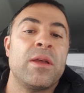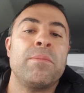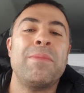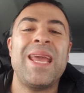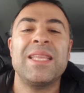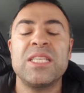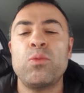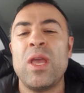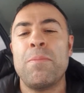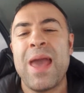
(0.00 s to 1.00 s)
made his
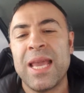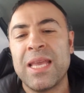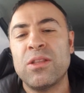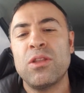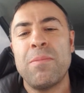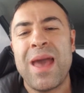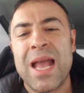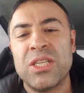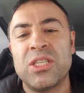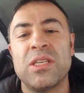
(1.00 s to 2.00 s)
way back into the
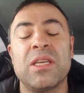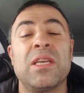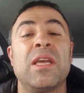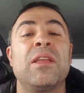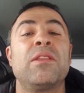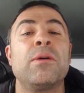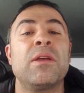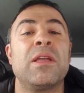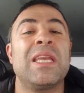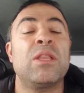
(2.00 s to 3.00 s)
match,
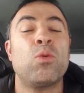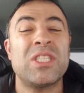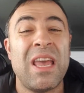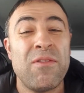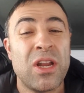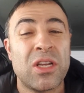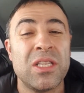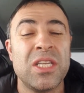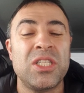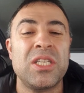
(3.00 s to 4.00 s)
it was heavier
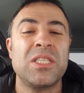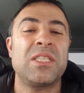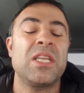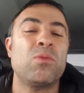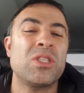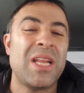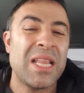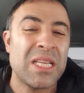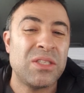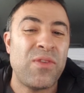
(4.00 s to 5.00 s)
conditions. It was
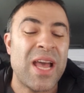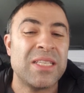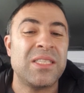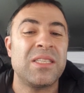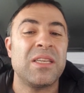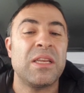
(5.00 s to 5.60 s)
not as fast.